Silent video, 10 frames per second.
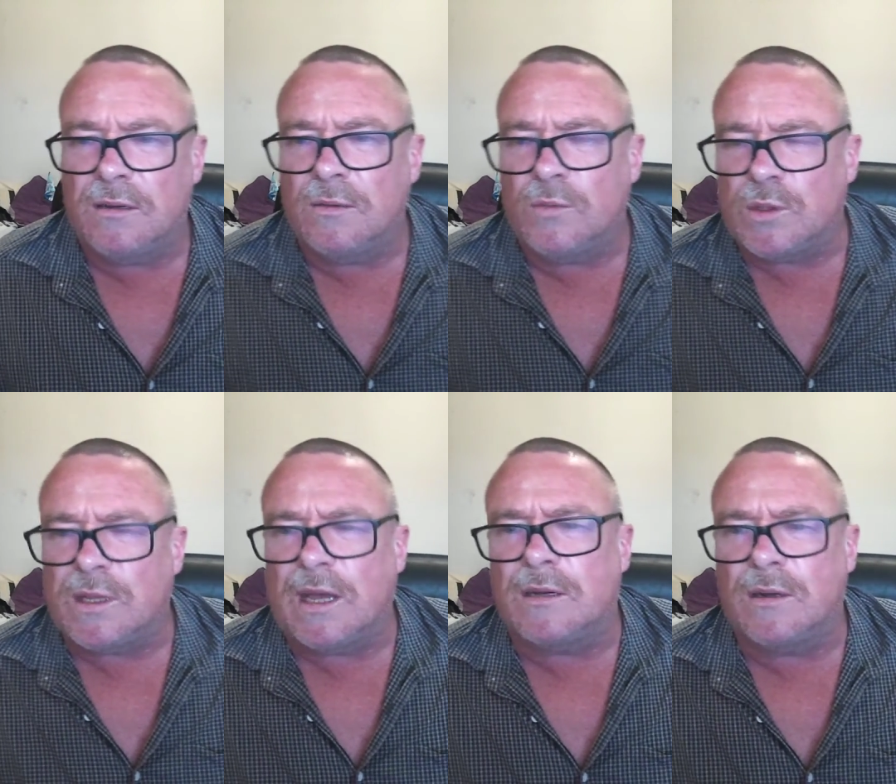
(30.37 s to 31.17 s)
would
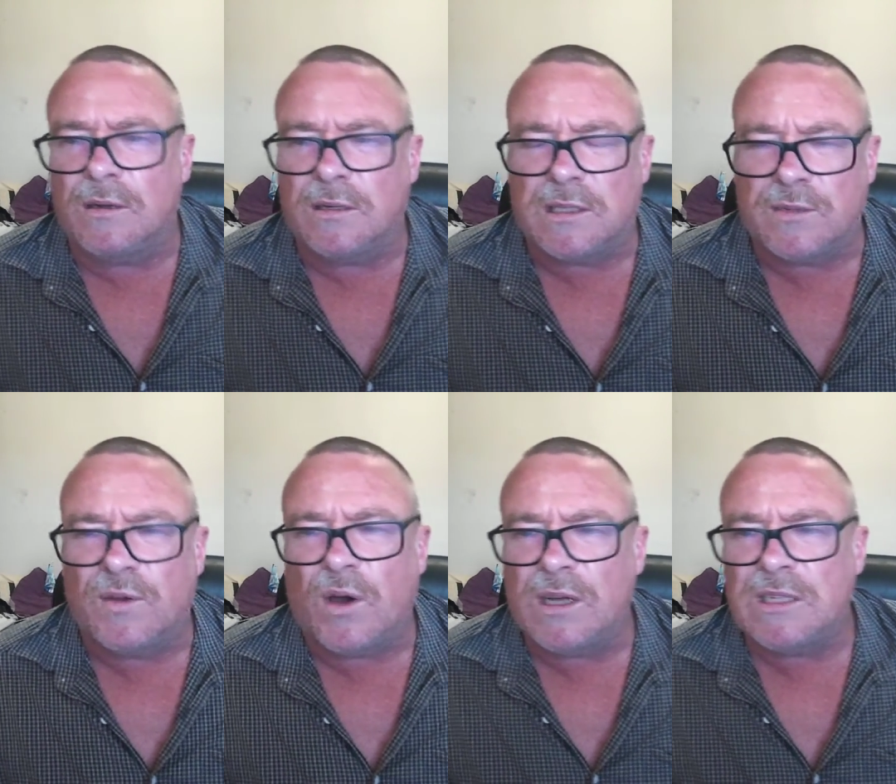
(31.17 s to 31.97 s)
that
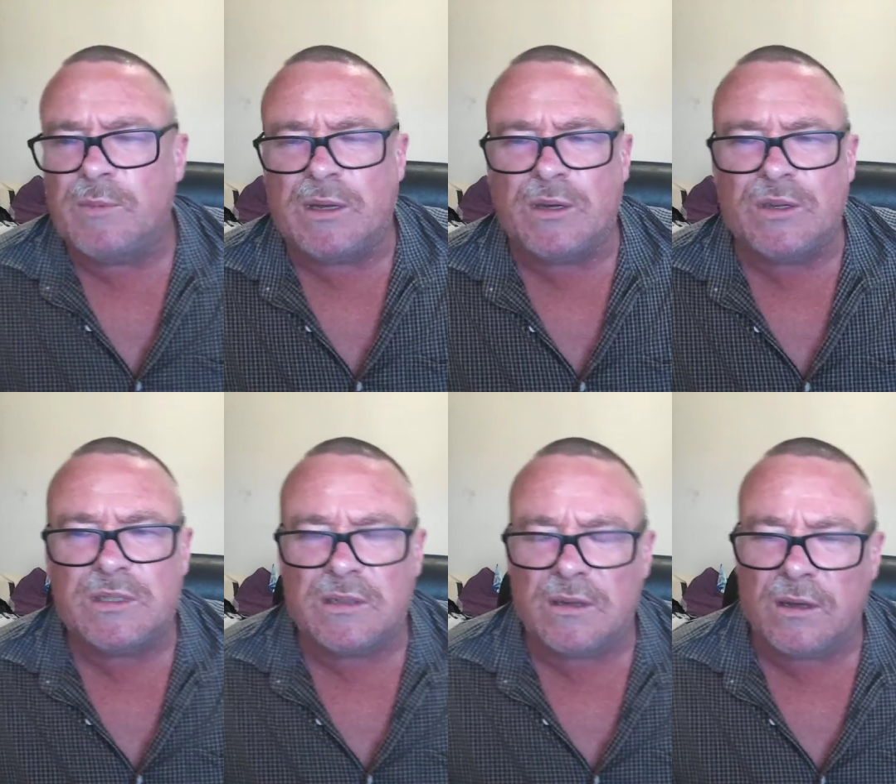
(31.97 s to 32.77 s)
suffice?
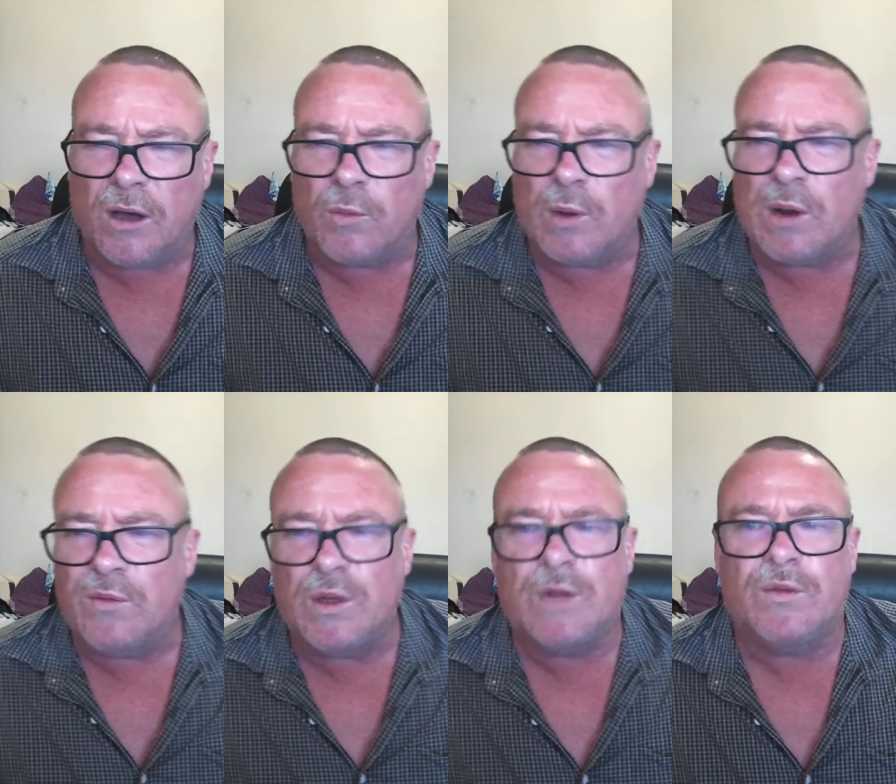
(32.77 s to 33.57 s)
Because I wear a
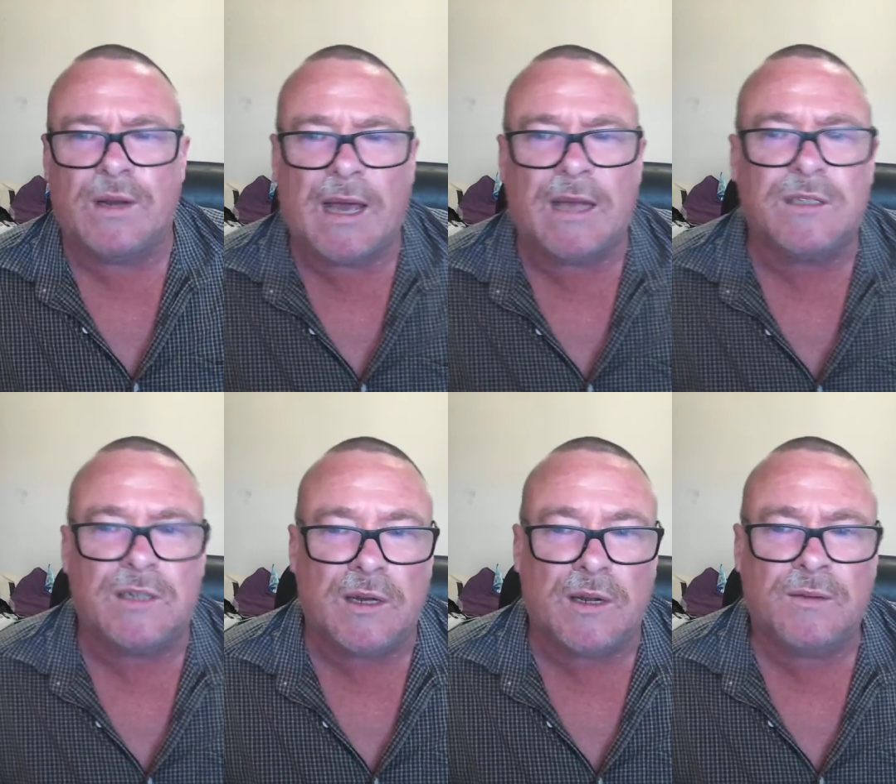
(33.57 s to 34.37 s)
few different
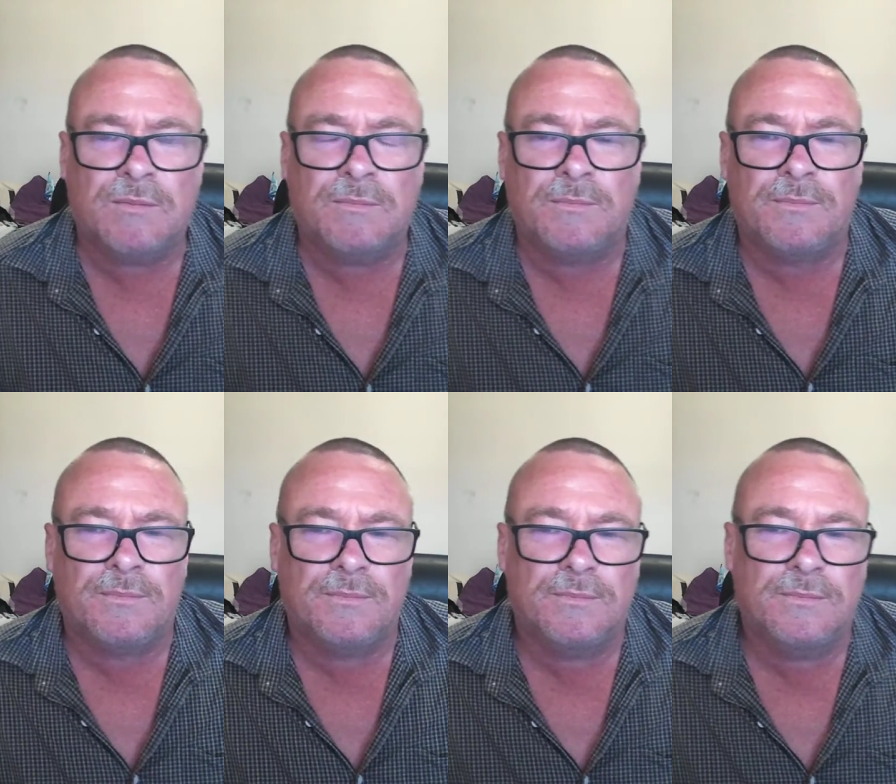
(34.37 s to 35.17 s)
hats, you know?
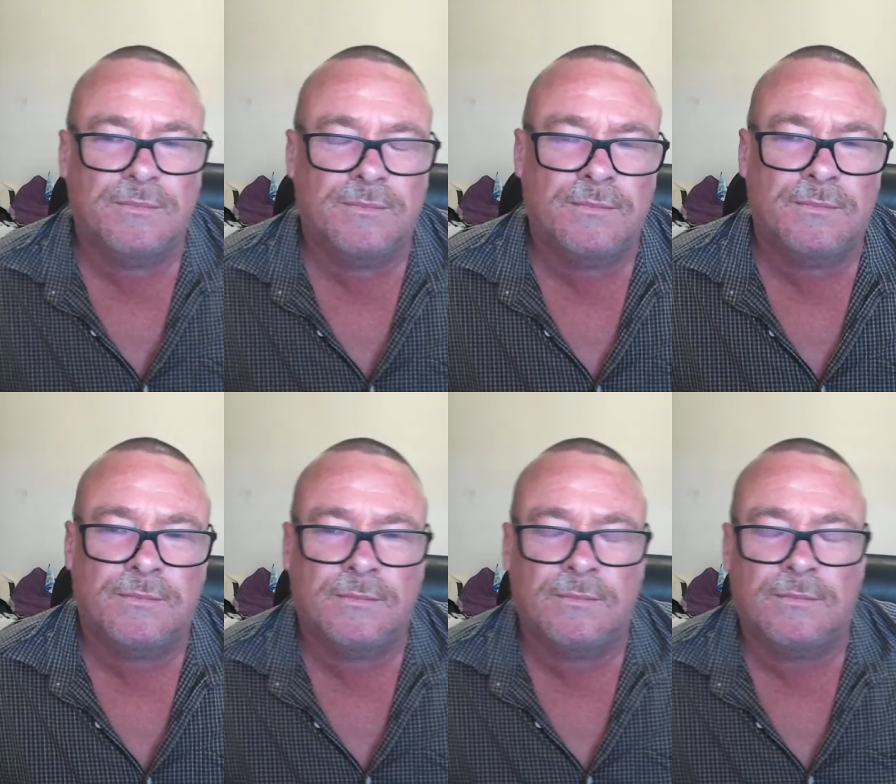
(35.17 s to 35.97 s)

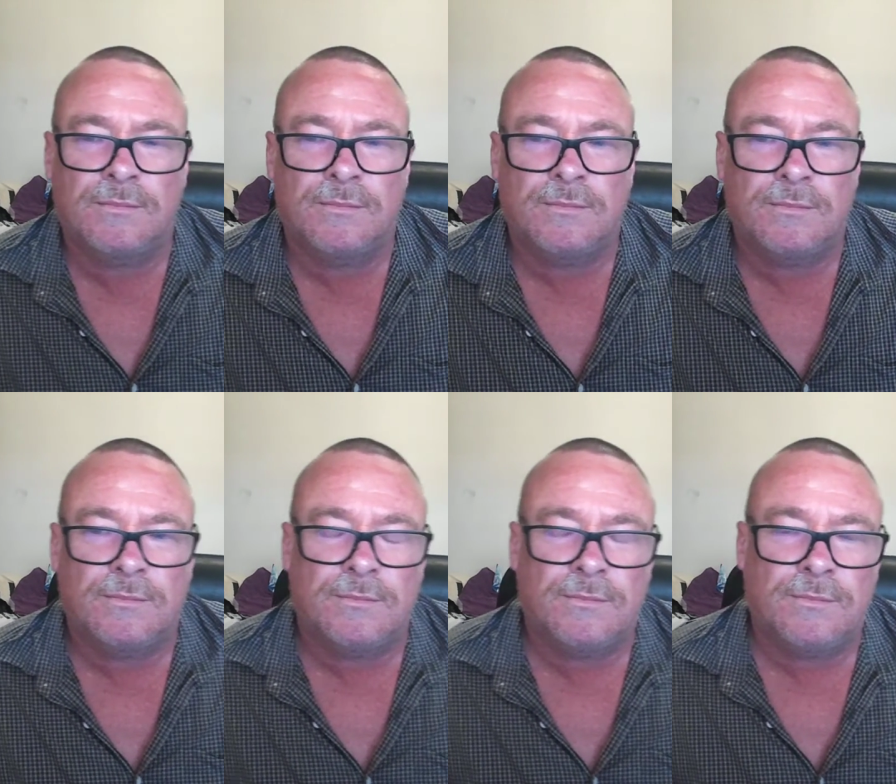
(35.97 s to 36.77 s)
No, no. So,
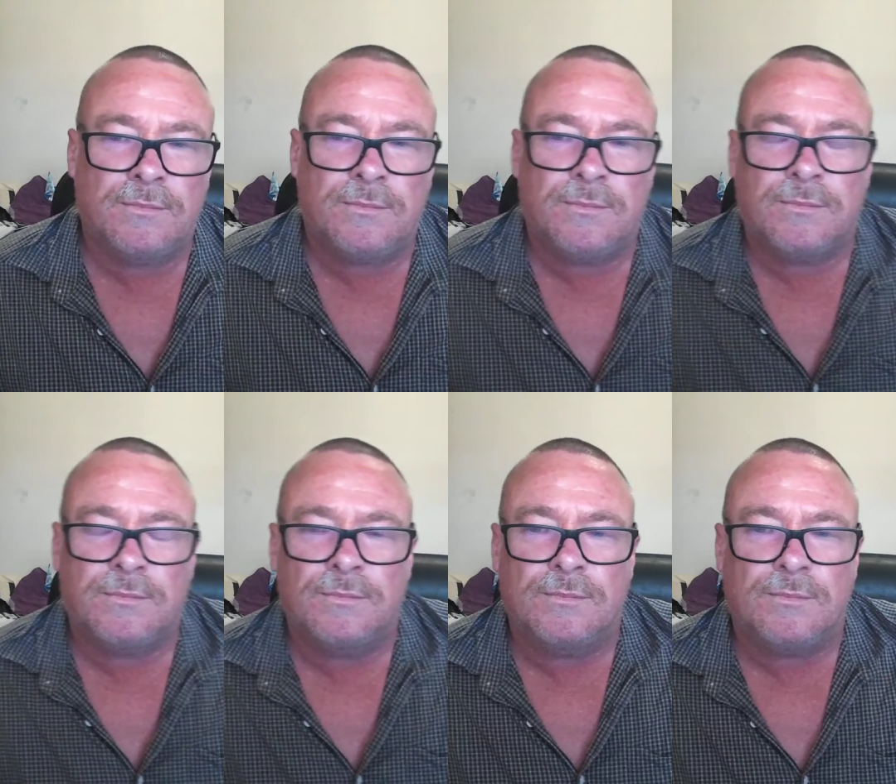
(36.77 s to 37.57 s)
like, in
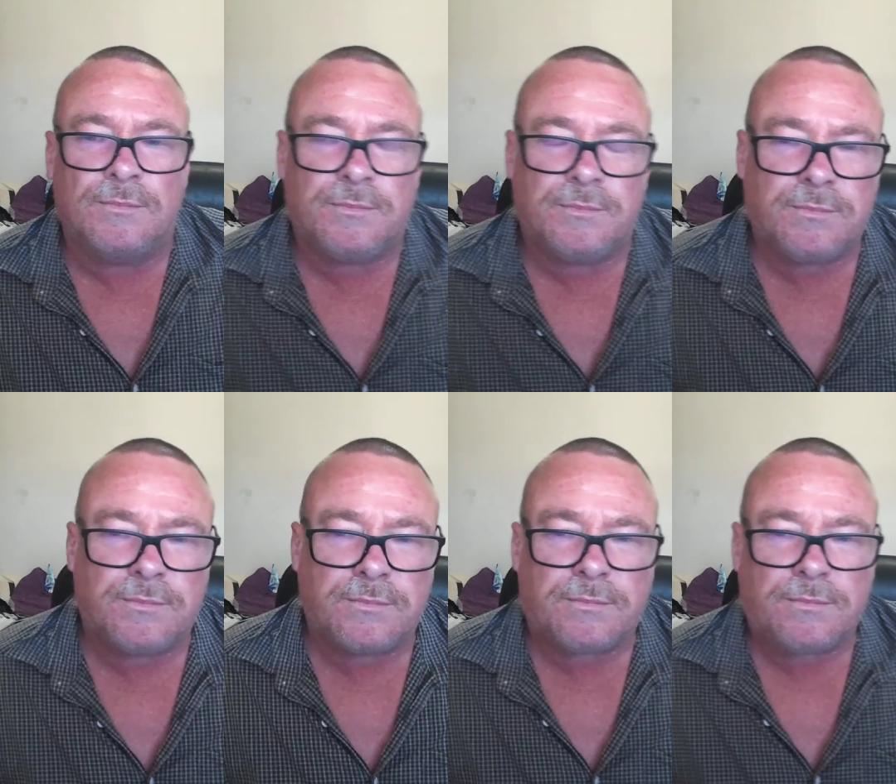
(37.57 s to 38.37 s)
terms of
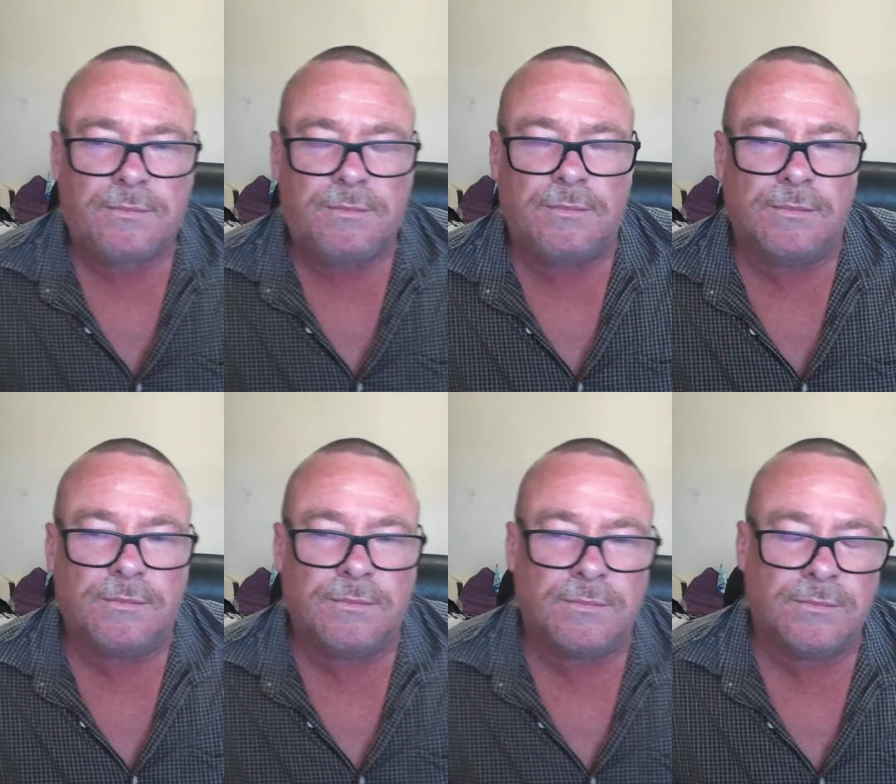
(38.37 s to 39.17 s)
employees of the
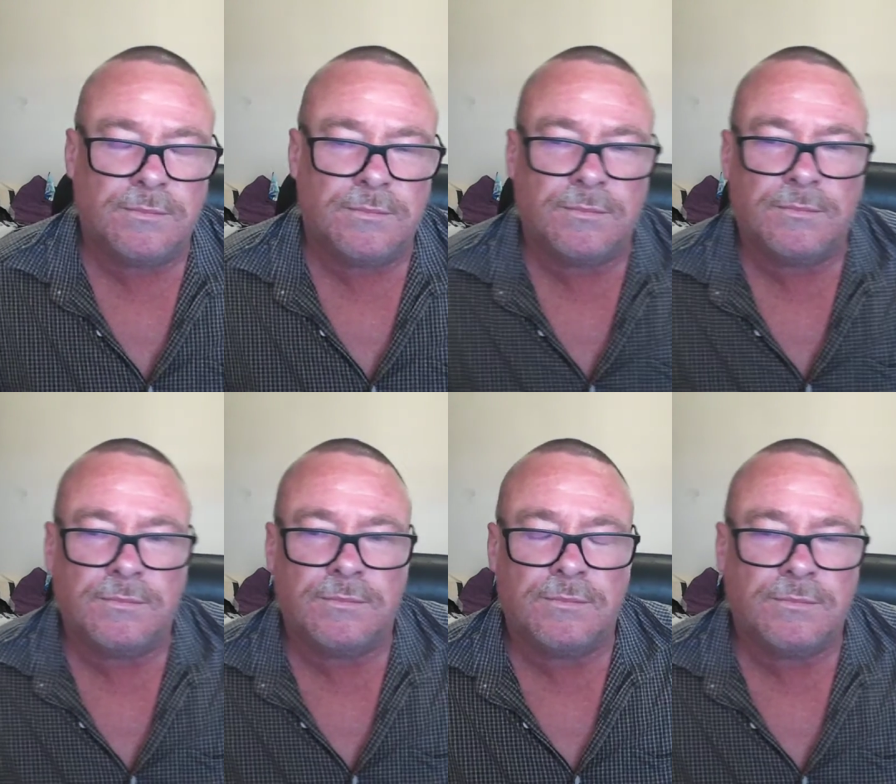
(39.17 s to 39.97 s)
N D I A, the